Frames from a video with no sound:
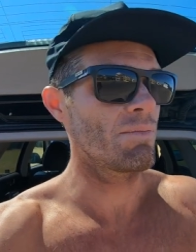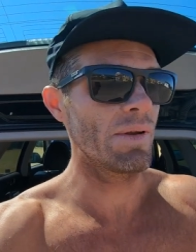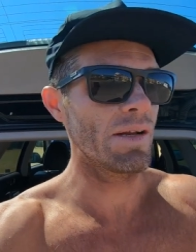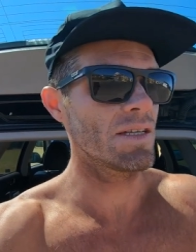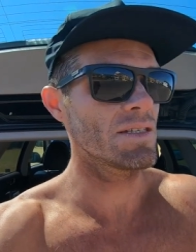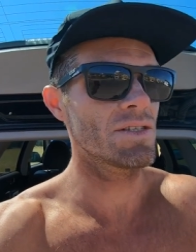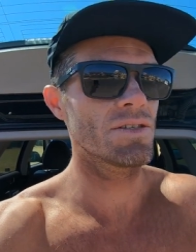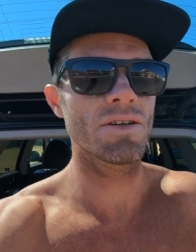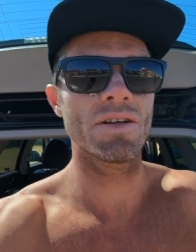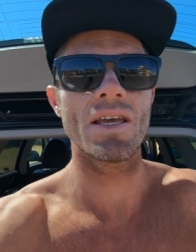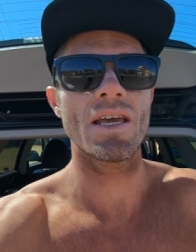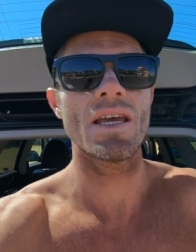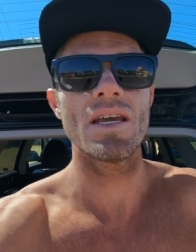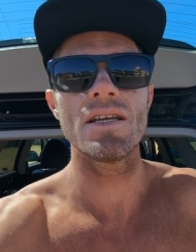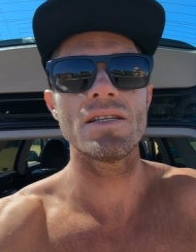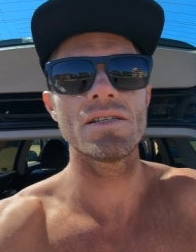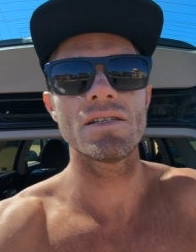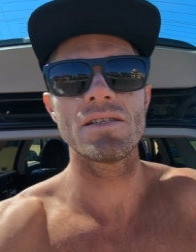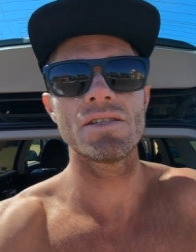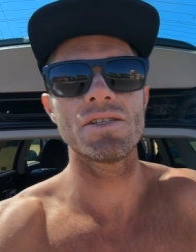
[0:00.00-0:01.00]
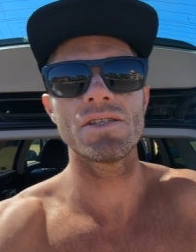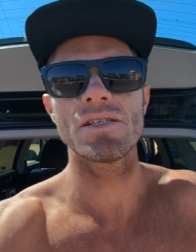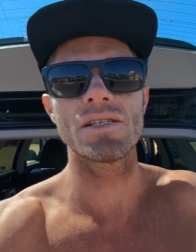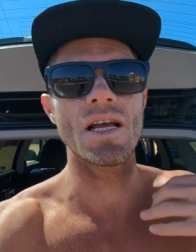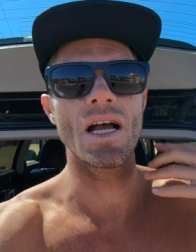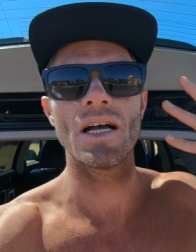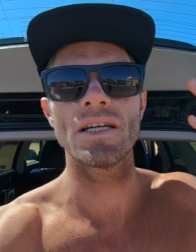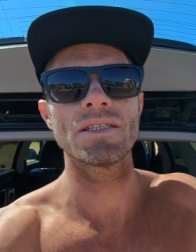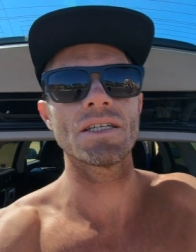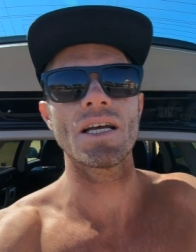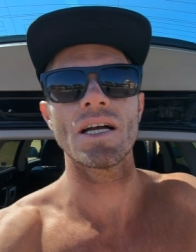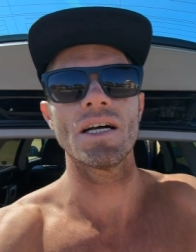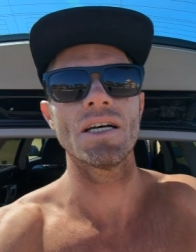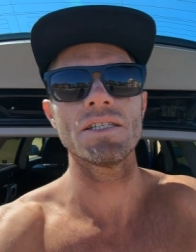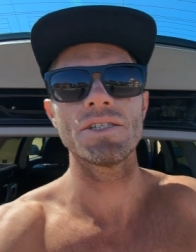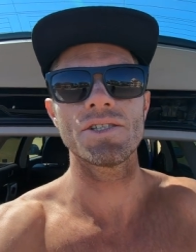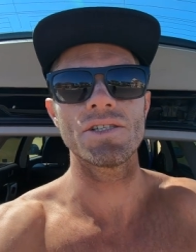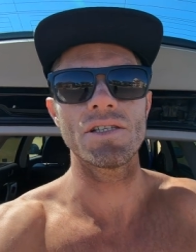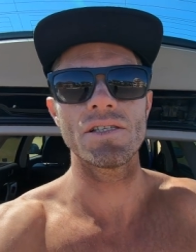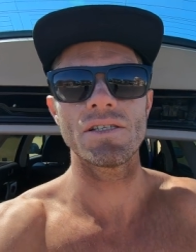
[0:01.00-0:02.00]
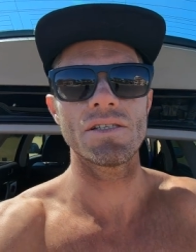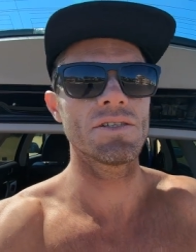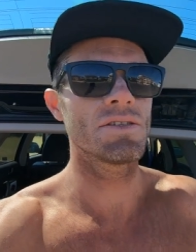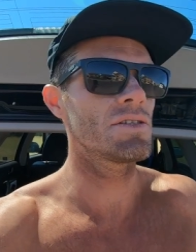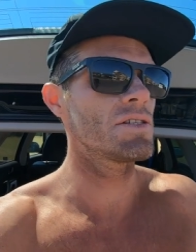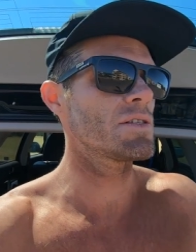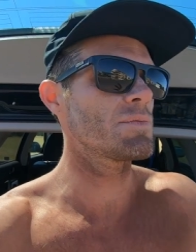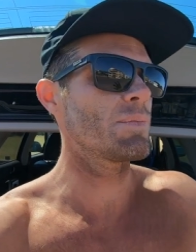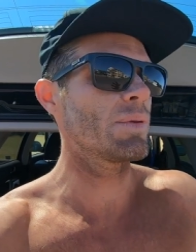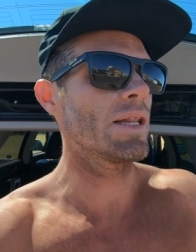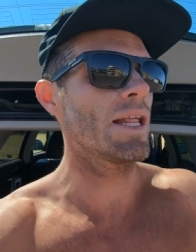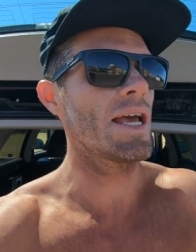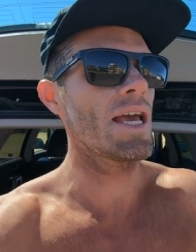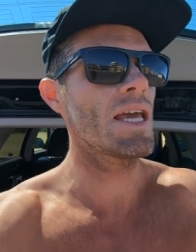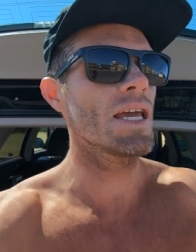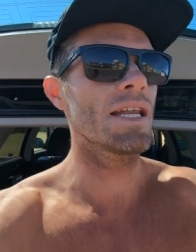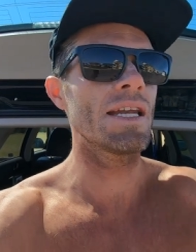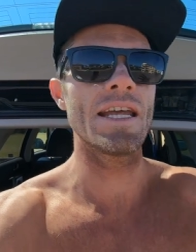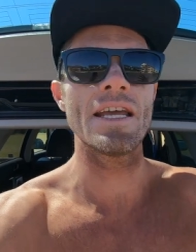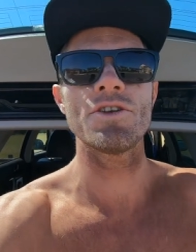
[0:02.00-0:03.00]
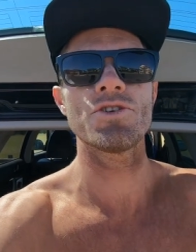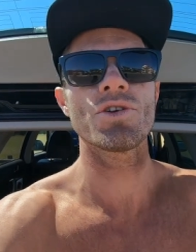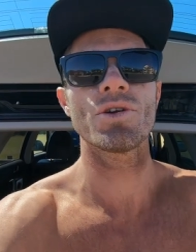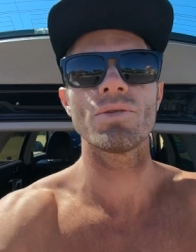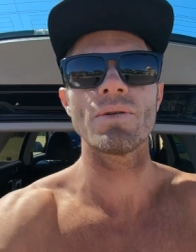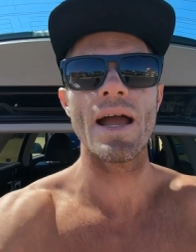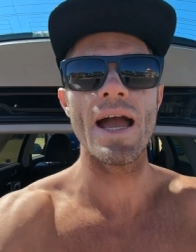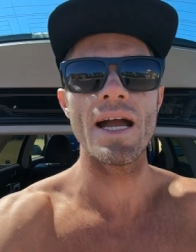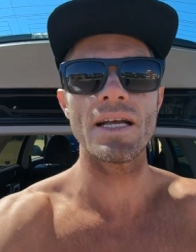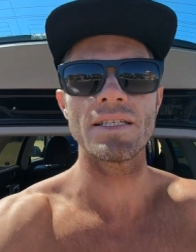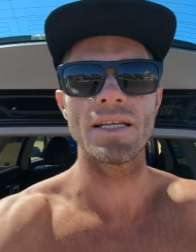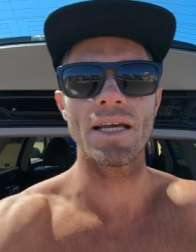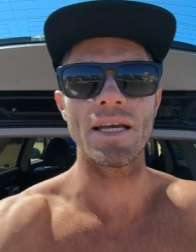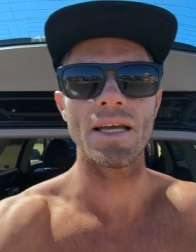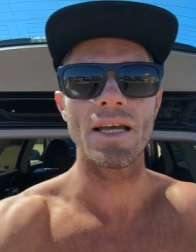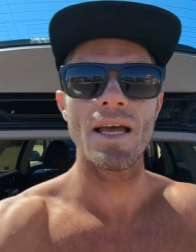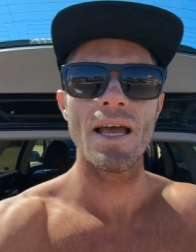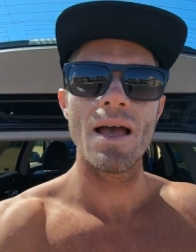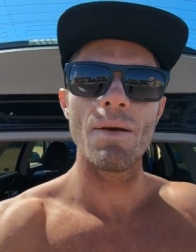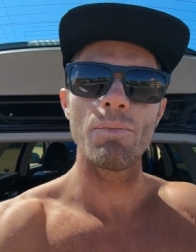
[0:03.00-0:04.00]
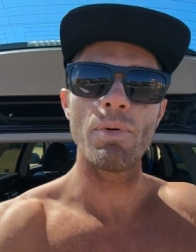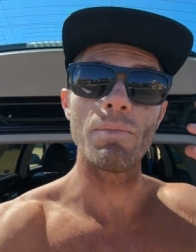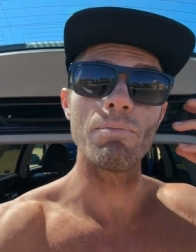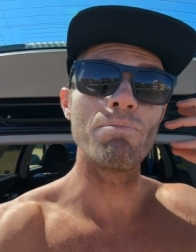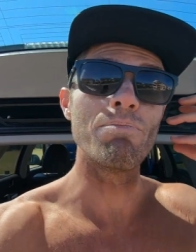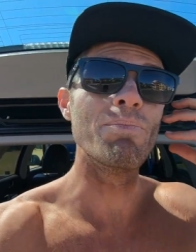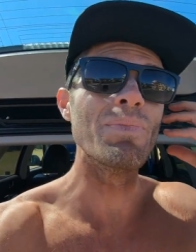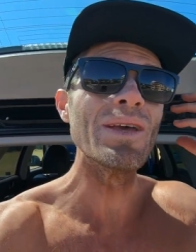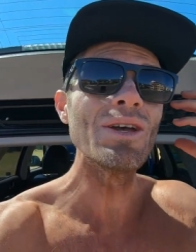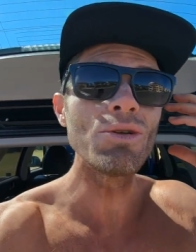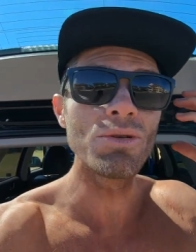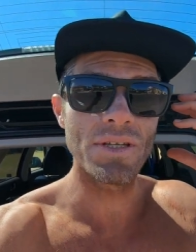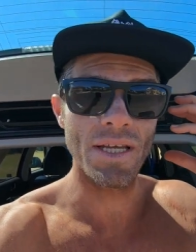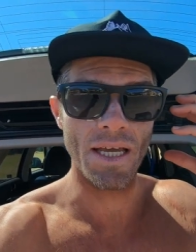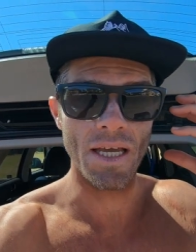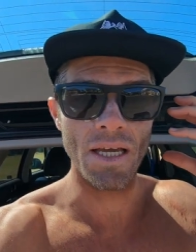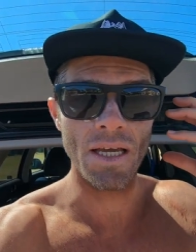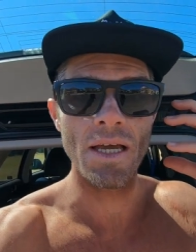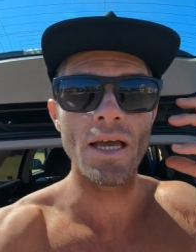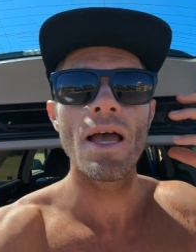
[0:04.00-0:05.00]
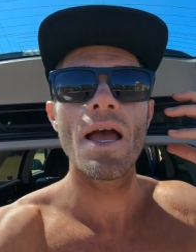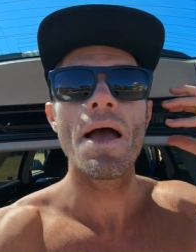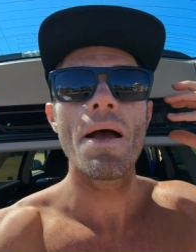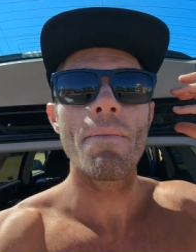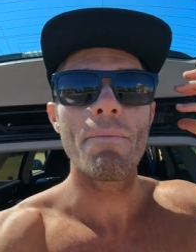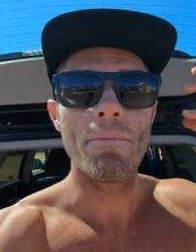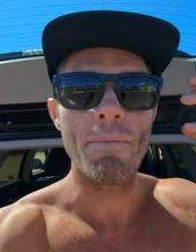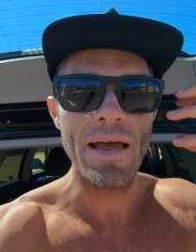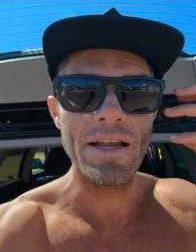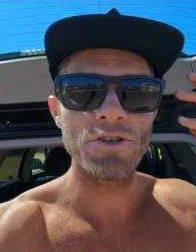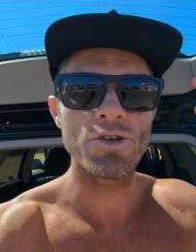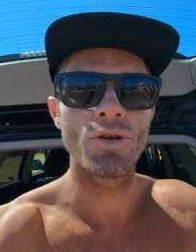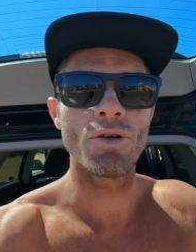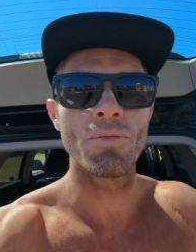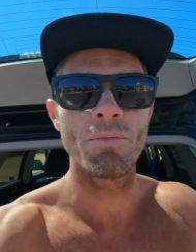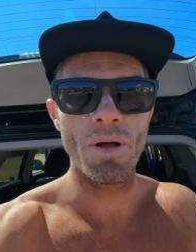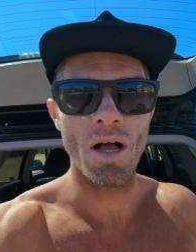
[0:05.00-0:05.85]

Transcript: But as they're kids, it's just unconscious. You're just playing and interacting, but building mental